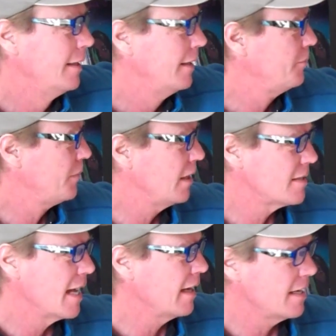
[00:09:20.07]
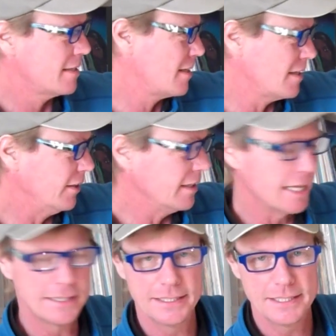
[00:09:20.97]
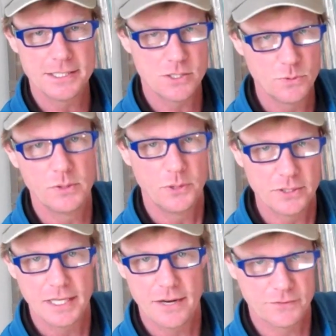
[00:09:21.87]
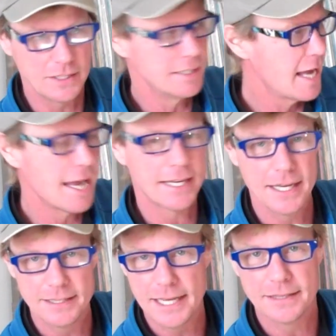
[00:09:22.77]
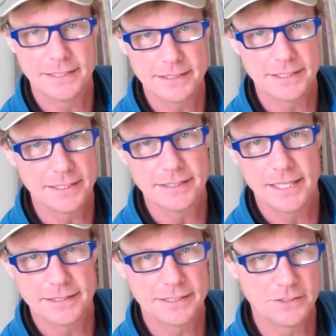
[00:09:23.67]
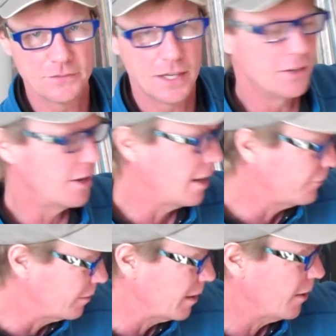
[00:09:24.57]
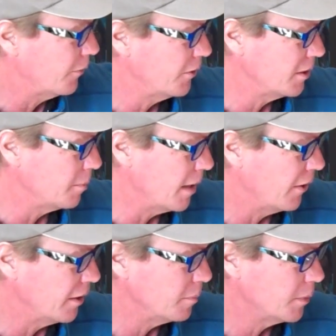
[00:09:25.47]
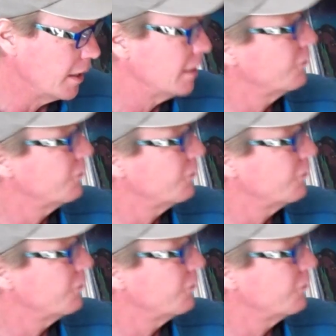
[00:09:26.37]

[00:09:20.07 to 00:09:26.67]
it's not necessary. That thing, you would really have to yank on that thing to get that thing to fall off. I'm not worried about it. But if I